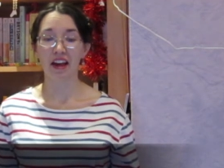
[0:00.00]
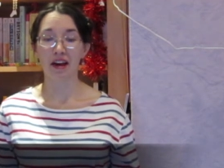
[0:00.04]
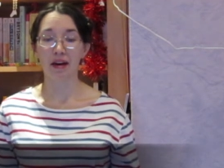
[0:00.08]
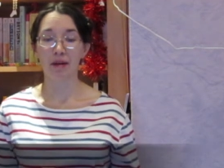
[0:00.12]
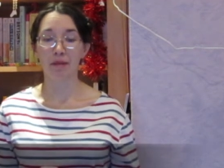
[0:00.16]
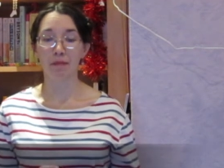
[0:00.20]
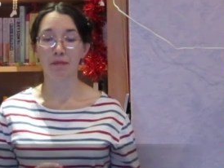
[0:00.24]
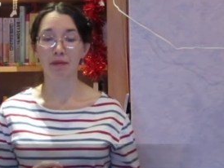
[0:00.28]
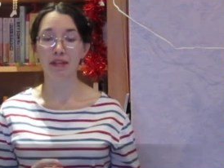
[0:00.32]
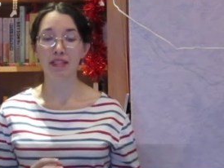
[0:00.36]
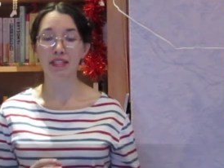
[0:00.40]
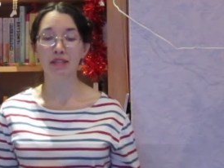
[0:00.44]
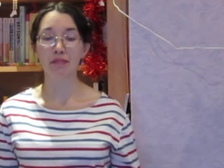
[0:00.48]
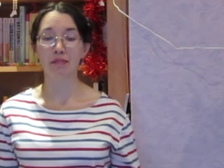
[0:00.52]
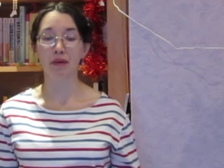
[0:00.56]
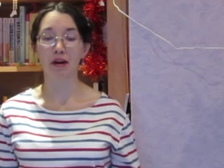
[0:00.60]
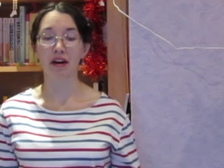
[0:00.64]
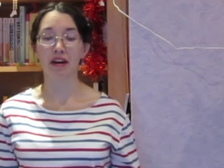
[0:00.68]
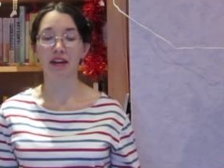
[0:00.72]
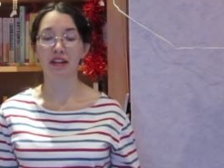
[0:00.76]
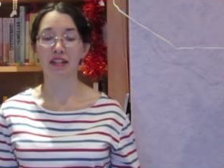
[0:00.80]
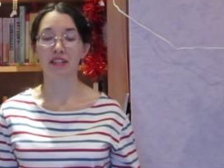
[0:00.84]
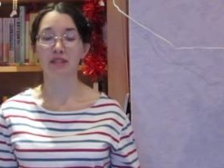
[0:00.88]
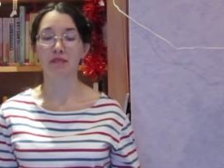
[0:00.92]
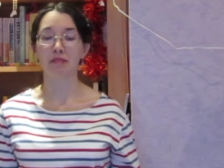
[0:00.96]
mince
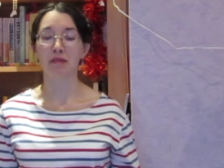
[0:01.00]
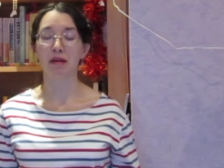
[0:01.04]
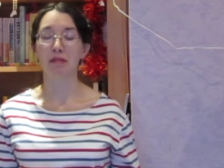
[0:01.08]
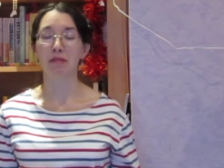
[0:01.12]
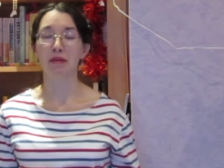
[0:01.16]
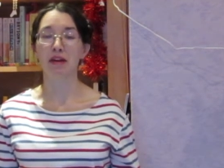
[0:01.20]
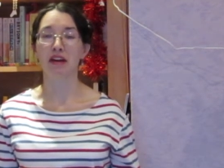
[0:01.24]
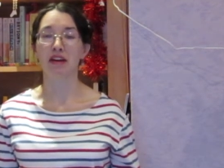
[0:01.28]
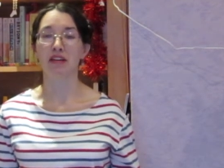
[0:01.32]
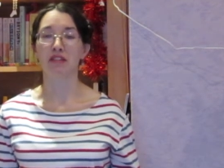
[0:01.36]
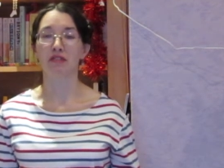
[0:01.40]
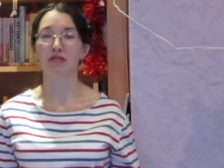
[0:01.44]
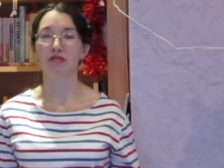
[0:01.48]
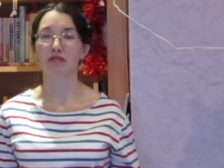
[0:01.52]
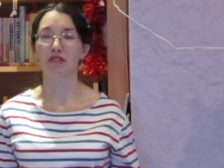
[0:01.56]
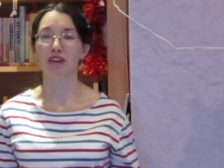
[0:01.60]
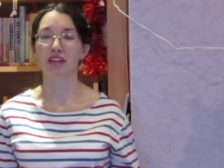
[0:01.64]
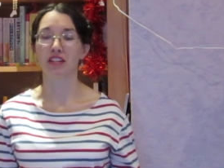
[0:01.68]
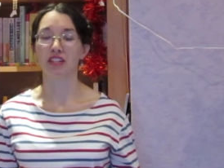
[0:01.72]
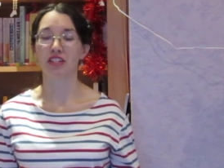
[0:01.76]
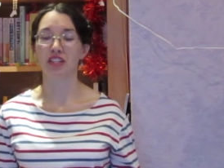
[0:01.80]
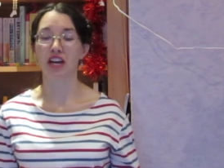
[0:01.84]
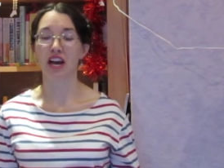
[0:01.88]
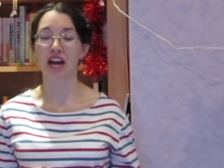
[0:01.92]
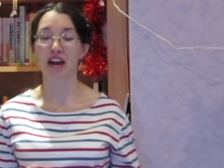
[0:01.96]
pies may be had
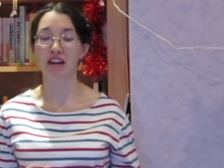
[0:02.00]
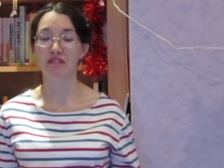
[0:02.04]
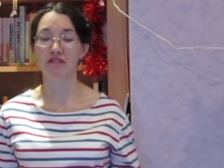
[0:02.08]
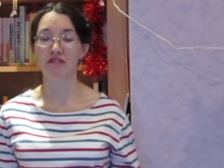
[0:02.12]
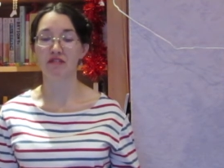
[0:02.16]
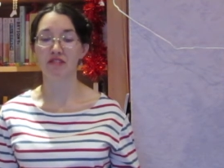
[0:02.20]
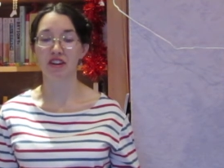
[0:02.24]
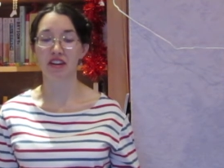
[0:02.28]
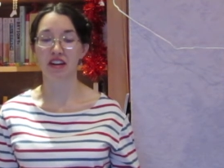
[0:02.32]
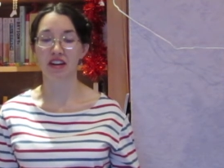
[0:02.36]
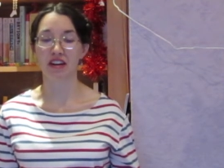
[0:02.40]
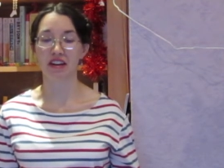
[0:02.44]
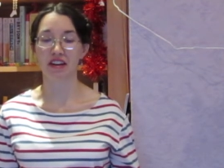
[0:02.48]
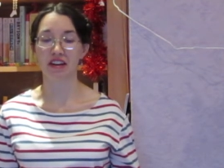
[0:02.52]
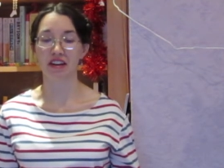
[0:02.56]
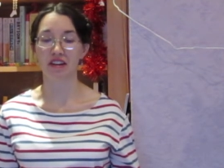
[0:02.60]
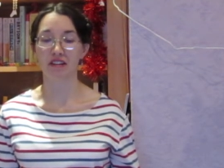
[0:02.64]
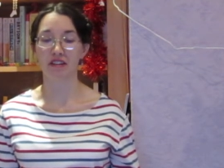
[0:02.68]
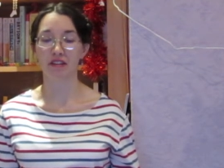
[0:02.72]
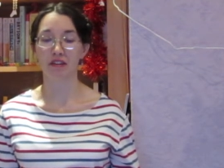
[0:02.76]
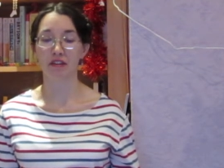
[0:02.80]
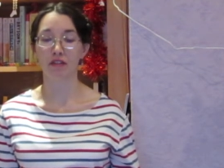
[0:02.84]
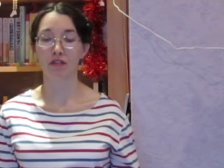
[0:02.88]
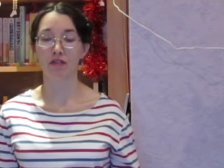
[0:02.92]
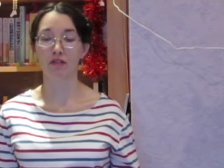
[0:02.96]
fresh every day
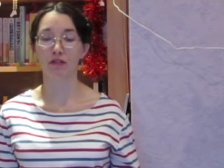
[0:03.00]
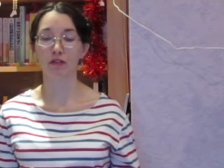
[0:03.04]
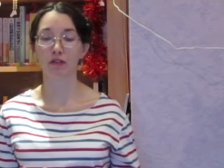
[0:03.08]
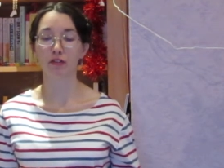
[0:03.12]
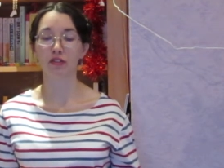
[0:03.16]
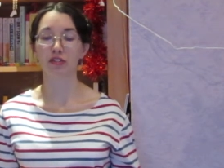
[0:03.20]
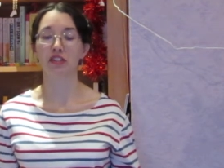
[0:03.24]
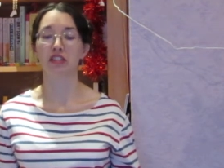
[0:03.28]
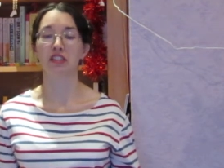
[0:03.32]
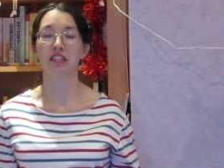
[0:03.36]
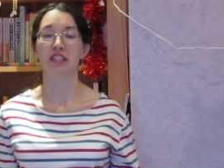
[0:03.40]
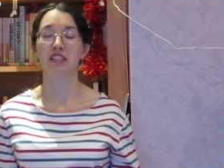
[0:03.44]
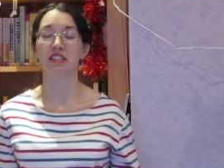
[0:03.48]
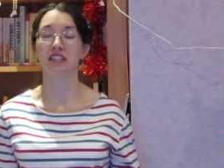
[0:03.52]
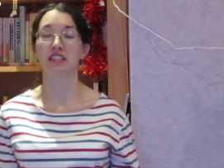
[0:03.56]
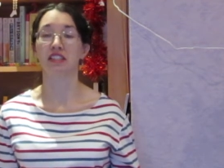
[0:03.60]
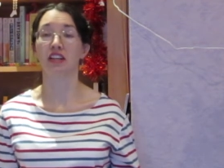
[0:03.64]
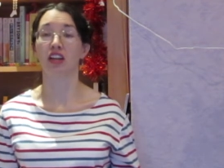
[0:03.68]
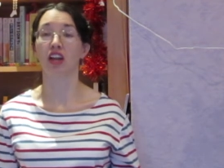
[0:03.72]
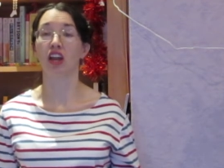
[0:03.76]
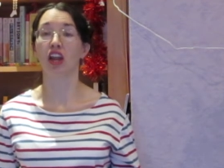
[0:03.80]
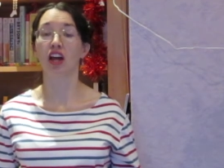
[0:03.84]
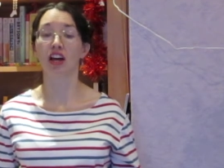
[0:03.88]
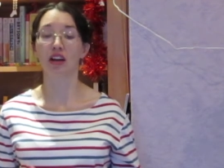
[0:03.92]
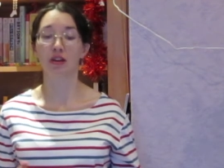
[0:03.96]
for the season,
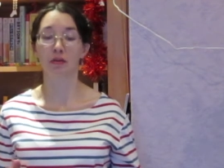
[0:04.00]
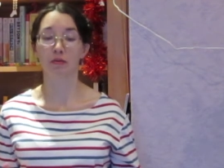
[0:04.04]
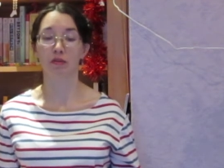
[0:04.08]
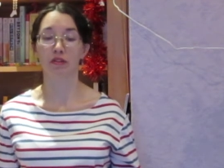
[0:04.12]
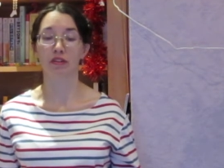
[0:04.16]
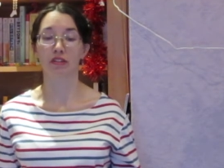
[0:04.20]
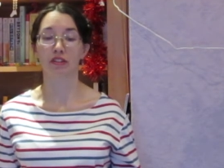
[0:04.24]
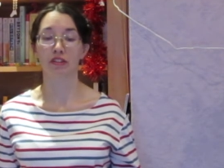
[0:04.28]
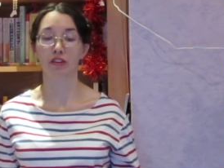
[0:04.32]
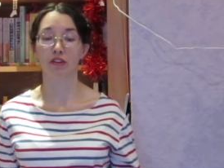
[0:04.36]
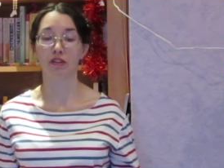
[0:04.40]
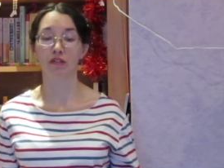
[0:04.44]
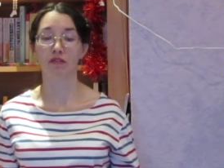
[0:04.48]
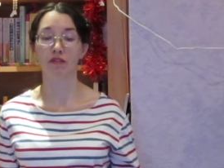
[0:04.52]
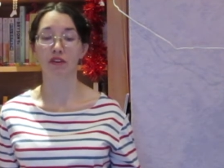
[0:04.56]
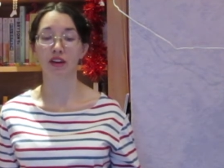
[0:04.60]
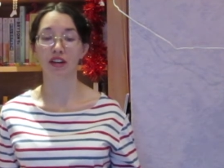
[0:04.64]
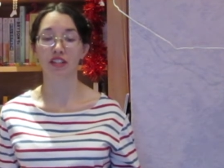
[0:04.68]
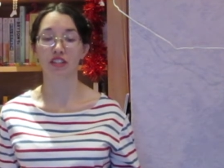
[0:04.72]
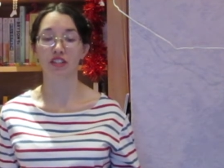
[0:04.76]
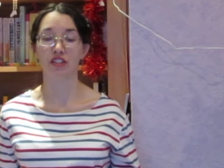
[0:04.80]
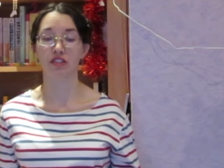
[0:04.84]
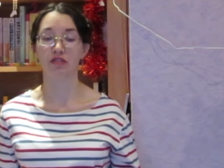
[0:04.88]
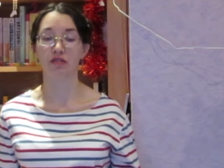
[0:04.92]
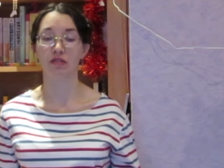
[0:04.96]
likewise
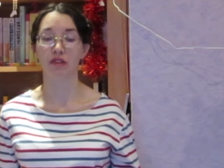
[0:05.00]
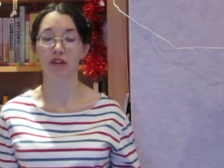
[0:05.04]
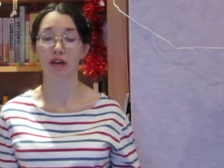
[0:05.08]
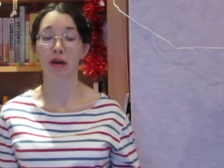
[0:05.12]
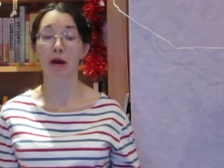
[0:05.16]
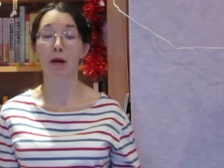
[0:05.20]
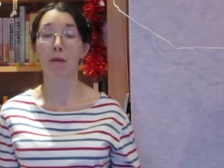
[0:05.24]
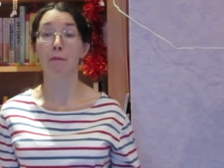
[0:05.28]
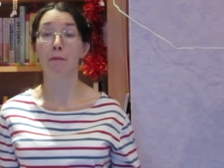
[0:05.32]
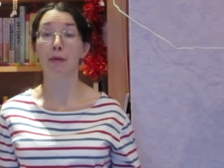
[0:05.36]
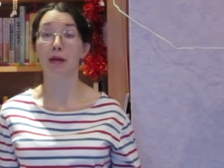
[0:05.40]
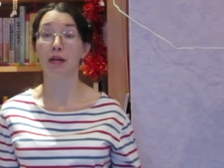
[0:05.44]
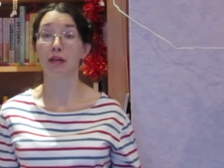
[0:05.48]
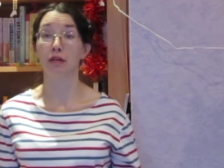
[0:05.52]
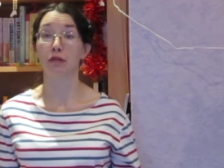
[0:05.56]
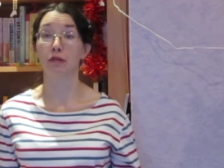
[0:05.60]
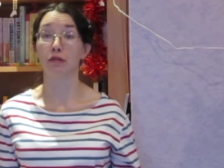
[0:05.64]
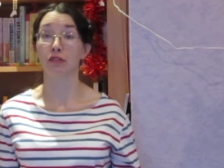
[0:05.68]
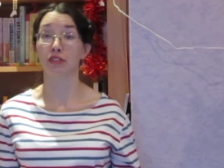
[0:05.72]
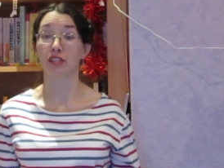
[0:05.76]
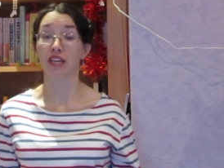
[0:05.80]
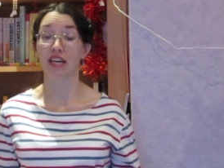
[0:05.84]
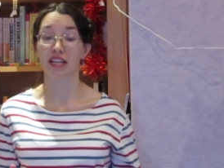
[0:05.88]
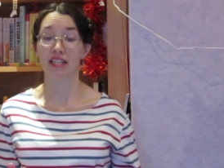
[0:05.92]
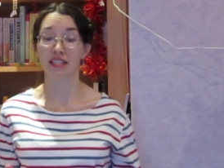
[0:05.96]
confectionery,
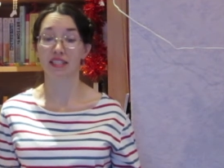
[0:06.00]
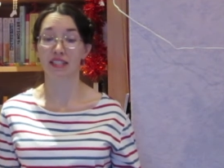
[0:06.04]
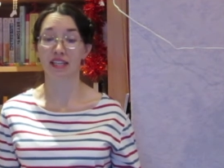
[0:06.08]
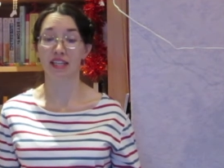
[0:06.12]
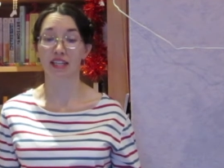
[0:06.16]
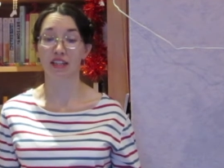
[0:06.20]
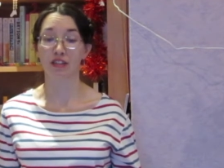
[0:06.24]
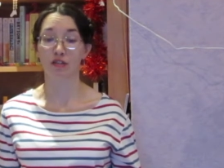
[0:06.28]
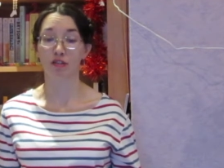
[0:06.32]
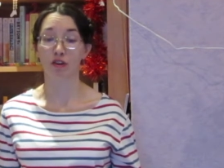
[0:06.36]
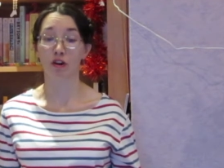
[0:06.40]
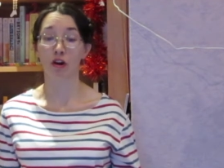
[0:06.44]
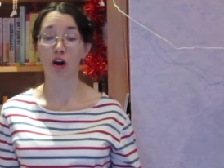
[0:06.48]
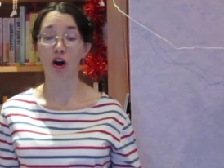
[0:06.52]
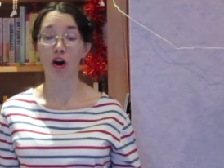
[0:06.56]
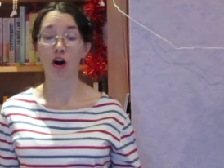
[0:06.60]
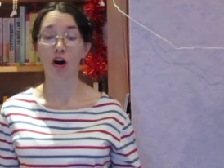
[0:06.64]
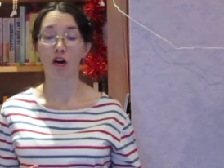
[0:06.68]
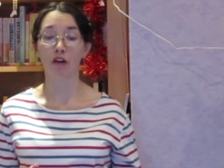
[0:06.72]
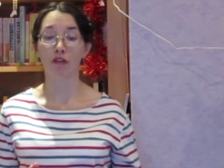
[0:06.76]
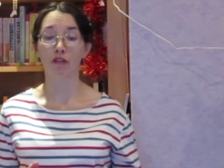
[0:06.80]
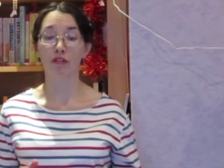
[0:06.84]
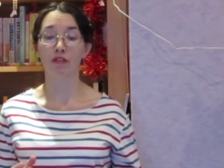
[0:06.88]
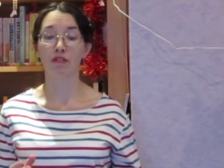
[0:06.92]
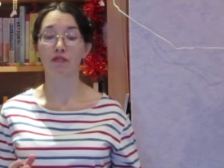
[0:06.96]
pickles, etc.
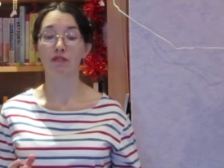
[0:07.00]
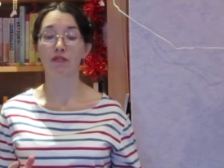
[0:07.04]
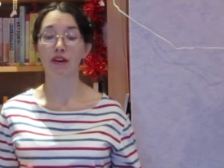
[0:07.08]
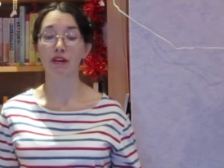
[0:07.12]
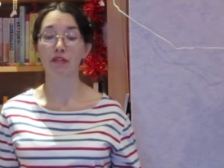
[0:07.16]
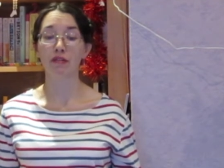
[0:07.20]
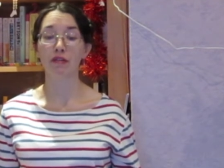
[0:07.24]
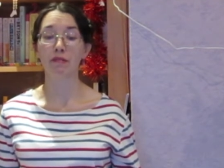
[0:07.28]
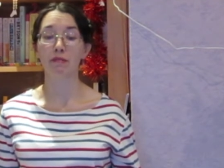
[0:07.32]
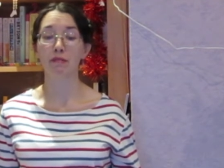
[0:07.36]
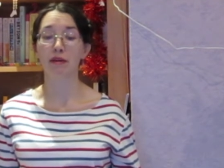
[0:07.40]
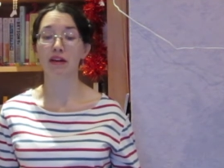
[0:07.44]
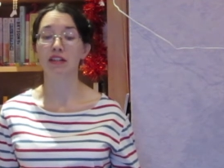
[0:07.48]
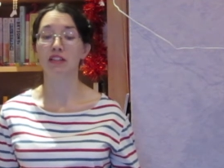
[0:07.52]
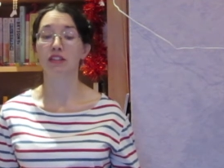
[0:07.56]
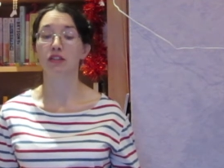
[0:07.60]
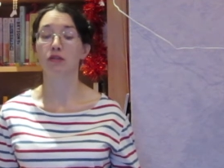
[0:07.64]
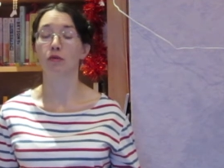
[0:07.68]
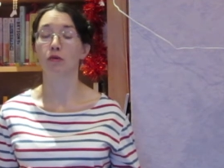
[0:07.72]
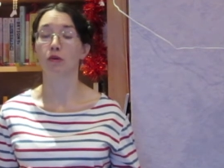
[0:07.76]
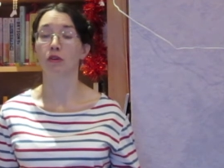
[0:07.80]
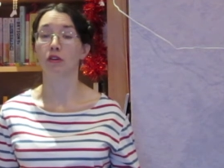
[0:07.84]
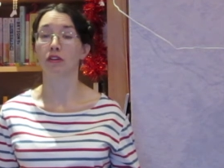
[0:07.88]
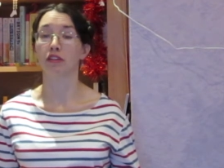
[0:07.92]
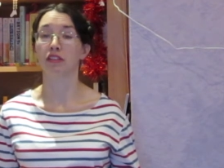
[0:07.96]
of the very best
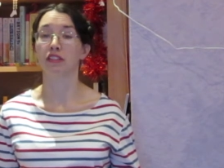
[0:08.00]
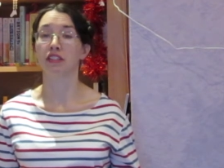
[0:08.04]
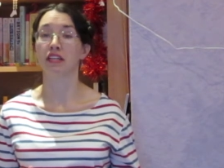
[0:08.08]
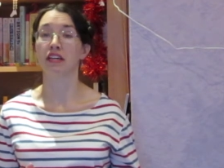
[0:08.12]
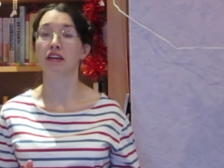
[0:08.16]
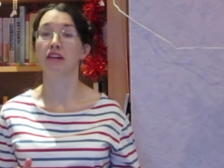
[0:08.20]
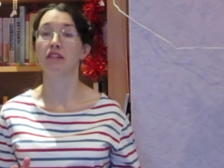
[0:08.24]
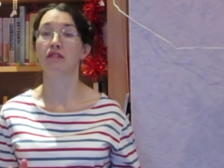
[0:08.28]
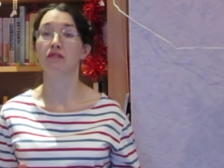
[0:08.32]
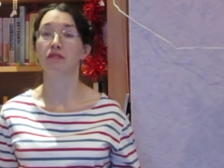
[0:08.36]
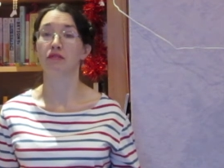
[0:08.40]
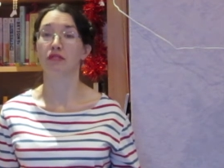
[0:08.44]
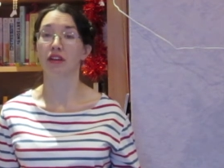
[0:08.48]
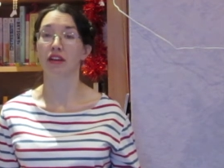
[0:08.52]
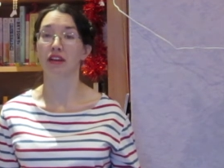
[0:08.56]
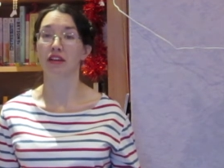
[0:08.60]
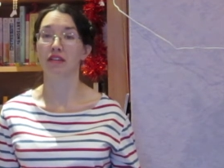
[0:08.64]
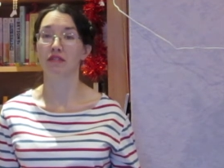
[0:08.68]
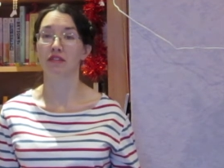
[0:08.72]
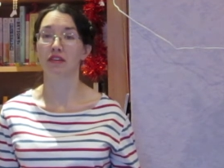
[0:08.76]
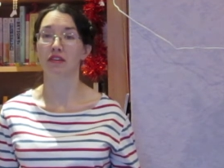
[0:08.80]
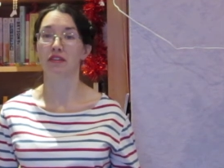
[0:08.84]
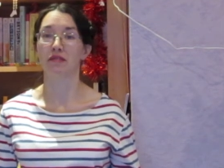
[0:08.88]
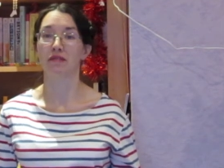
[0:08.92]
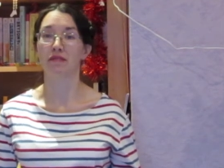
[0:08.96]
quality and
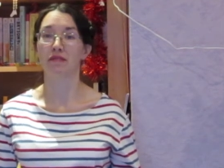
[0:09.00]
flavour.